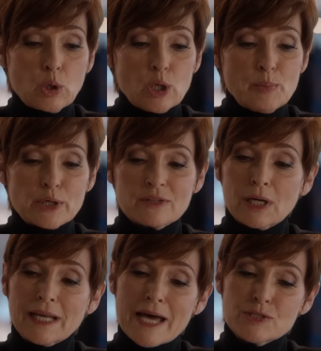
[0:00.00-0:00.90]
were all part of
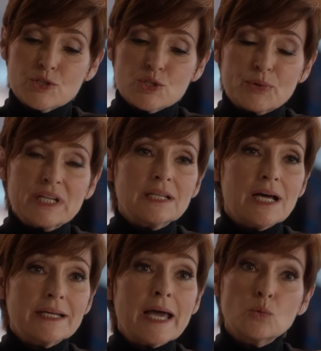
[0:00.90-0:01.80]
our last spring
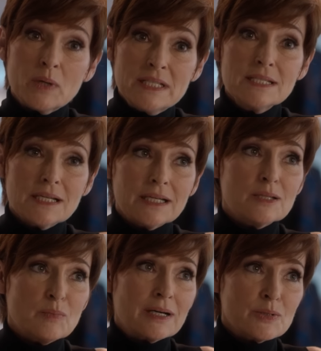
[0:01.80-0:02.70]
line, and we designed
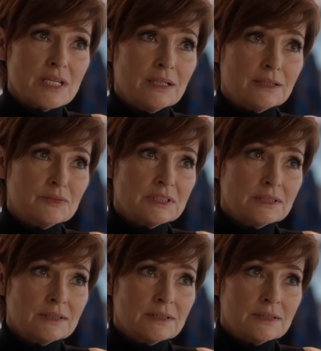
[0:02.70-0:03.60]
them ourselves.
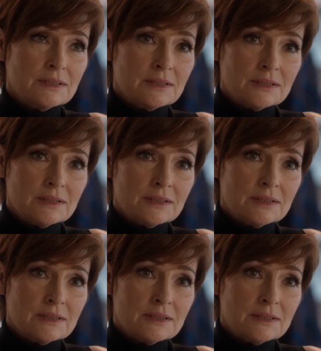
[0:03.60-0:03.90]
What you